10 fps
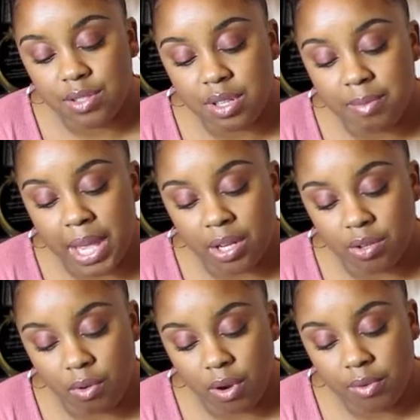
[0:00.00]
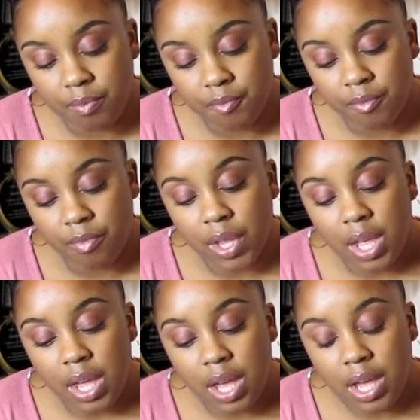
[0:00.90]
to the back door.
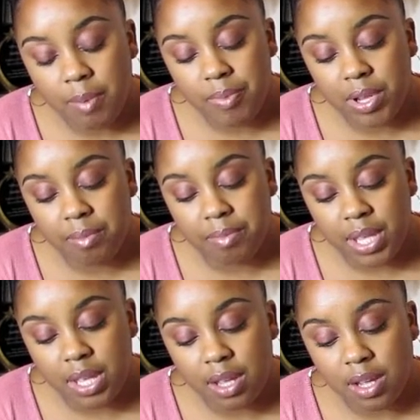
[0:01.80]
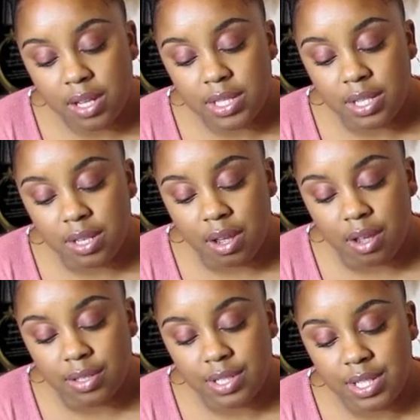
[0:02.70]
A couple of big hunting
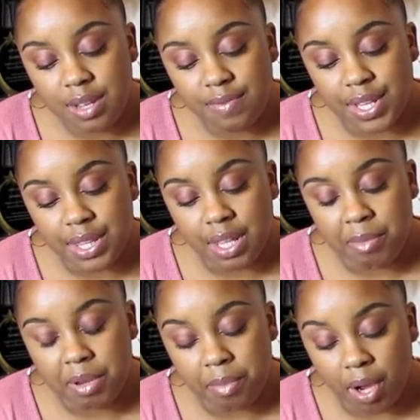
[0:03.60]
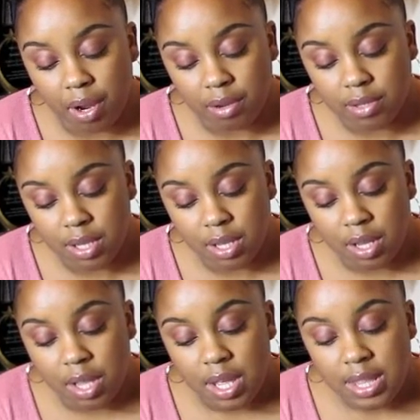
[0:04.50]
dogs sniffed at them and barked.
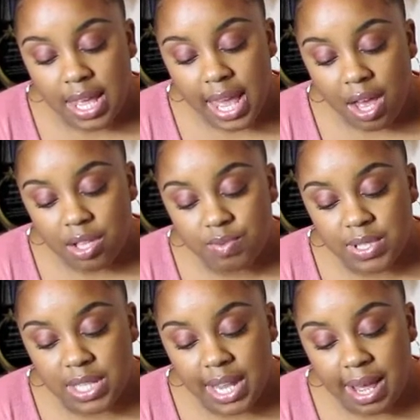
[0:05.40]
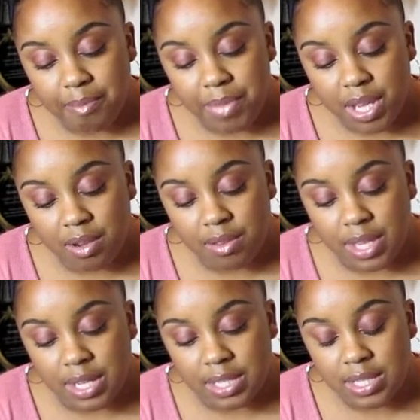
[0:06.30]
The house was a lot bigger
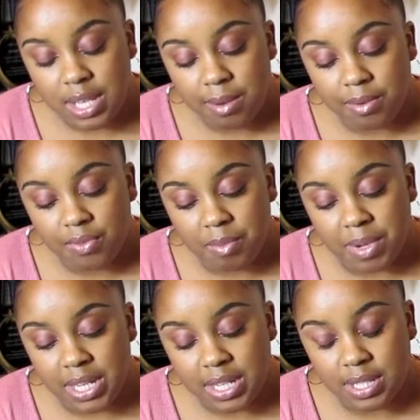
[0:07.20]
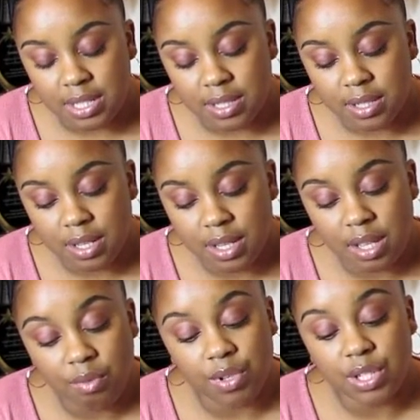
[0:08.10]
than it seemed from a distance.
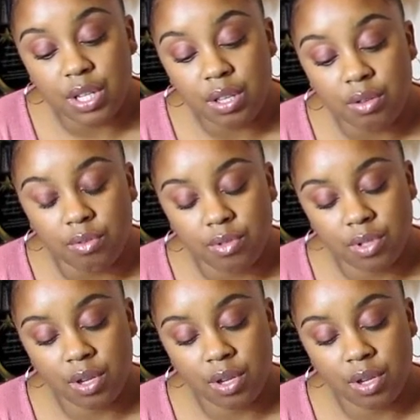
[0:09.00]
It was huge.